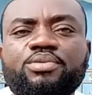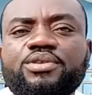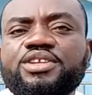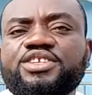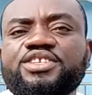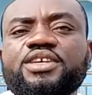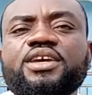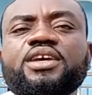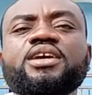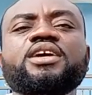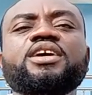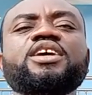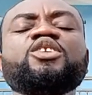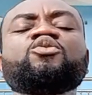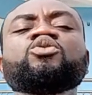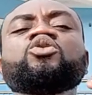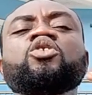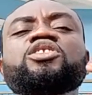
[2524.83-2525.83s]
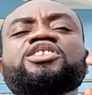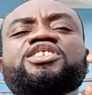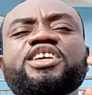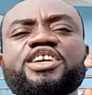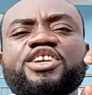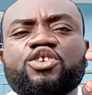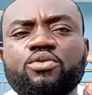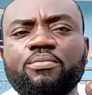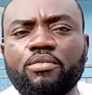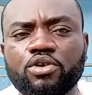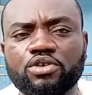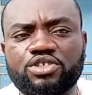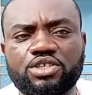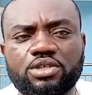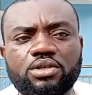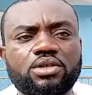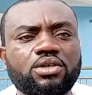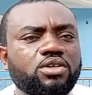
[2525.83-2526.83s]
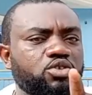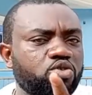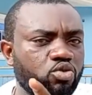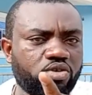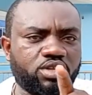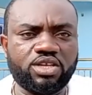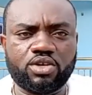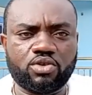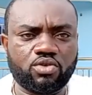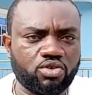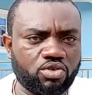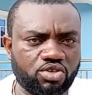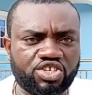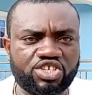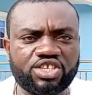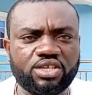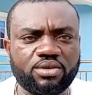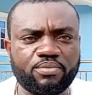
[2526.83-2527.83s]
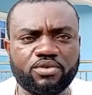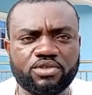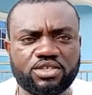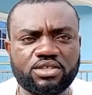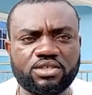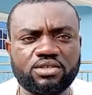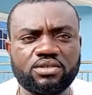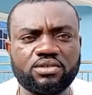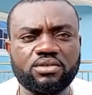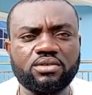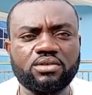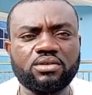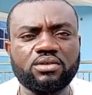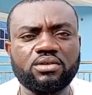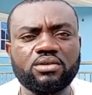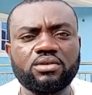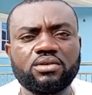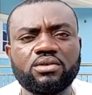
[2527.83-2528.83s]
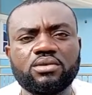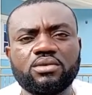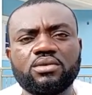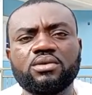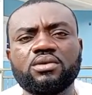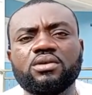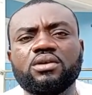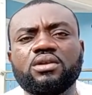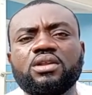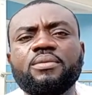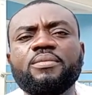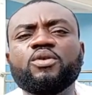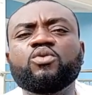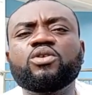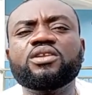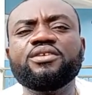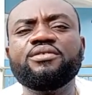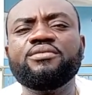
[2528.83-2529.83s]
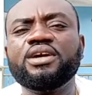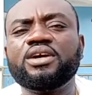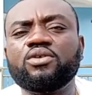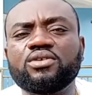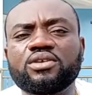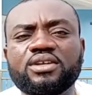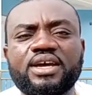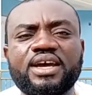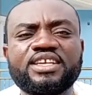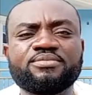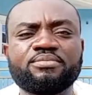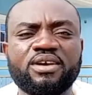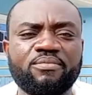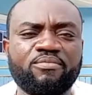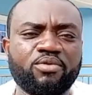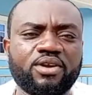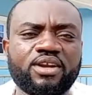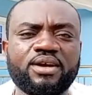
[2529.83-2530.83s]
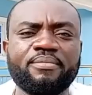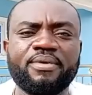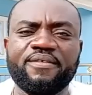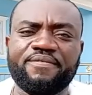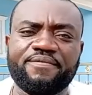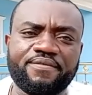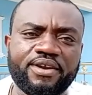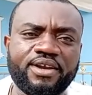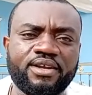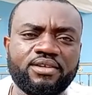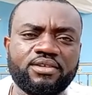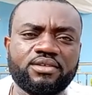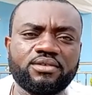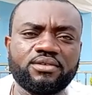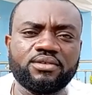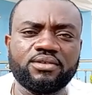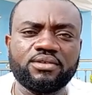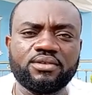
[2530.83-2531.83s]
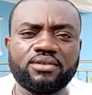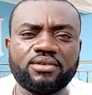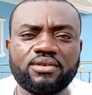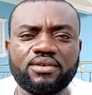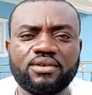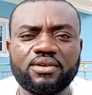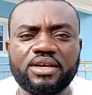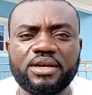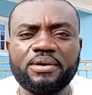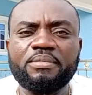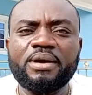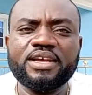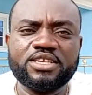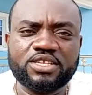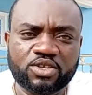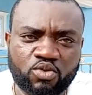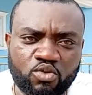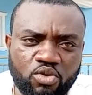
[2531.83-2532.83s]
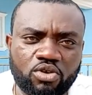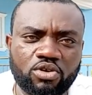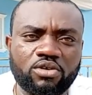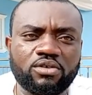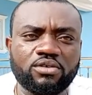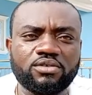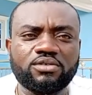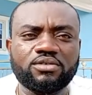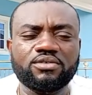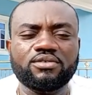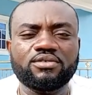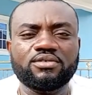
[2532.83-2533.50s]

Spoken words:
please share. It will not take you much to click on your share button. Let me quickly recognize my brother, my friend, my squad,